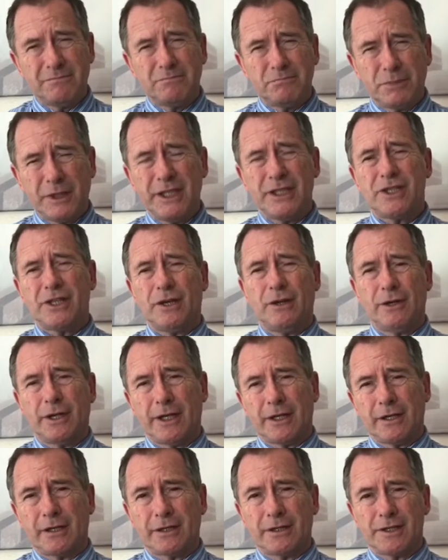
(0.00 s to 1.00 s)
please show a
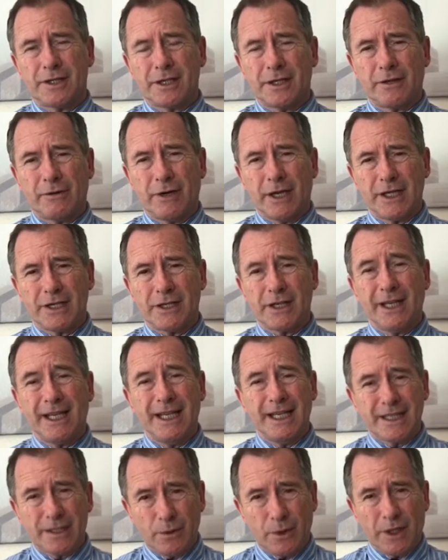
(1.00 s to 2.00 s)
little consideration. It
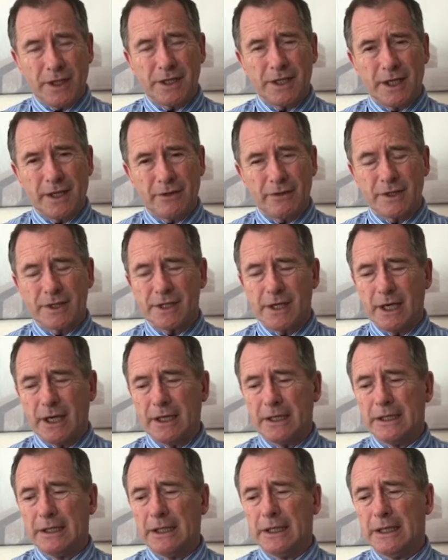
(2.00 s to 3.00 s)
is quite dangerous
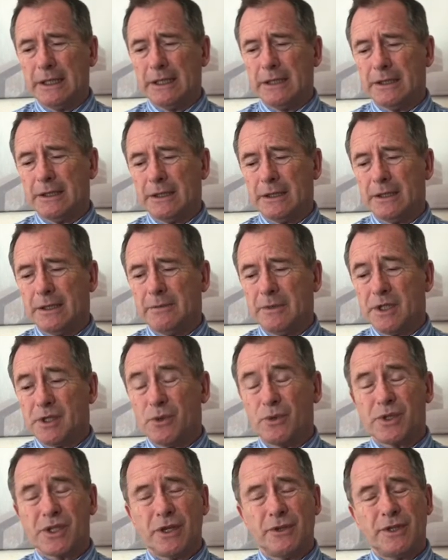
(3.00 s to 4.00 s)
there. Um, it's
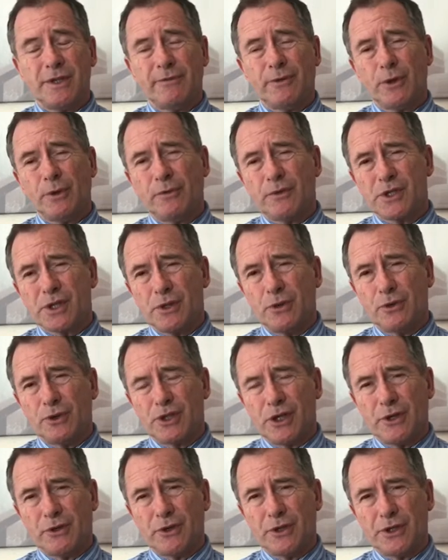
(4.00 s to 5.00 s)
also difficult for school
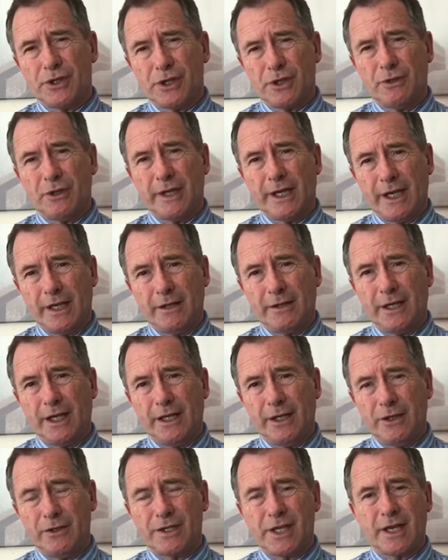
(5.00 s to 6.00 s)
children too. They, they
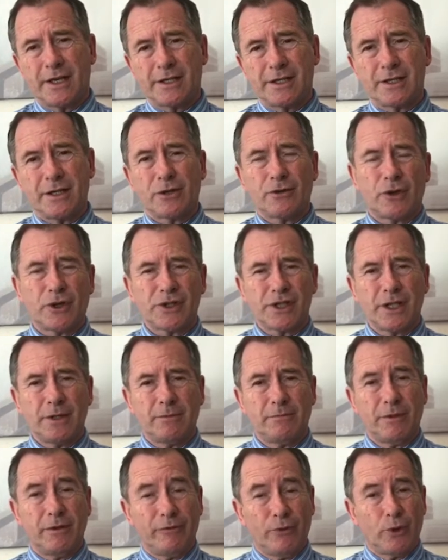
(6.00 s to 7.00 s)
use that as a
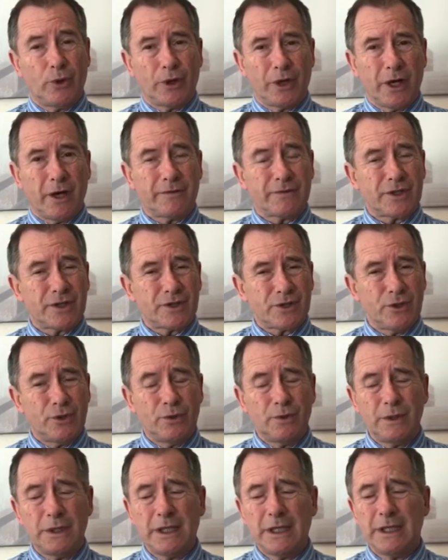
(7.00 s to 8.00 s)
crossing before and after
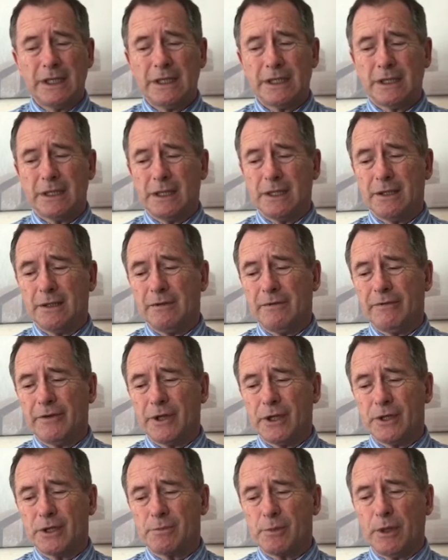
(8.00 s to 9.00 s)
school uh, for
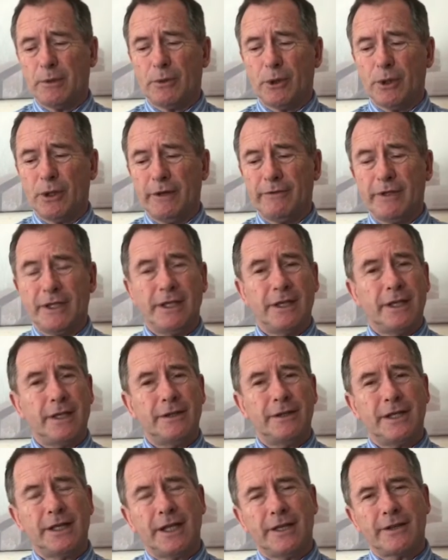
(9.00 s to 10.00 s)
those people who live in,
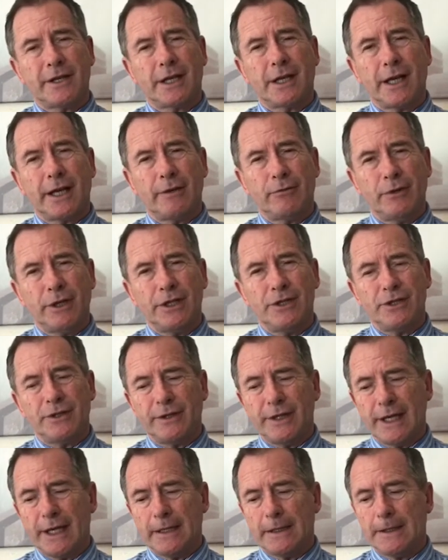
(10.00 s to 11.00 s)
in the Netherclay
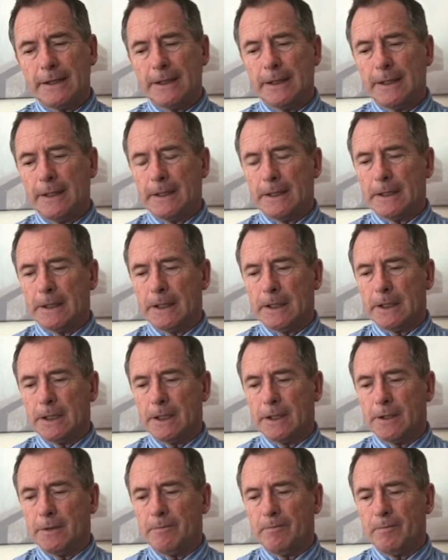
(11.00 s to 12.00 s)
region there.
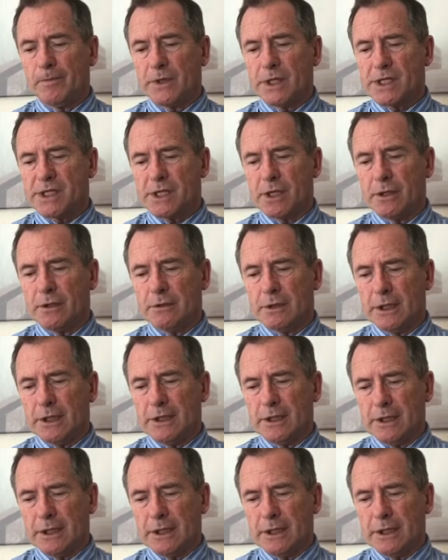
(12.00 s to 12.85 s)
Um, so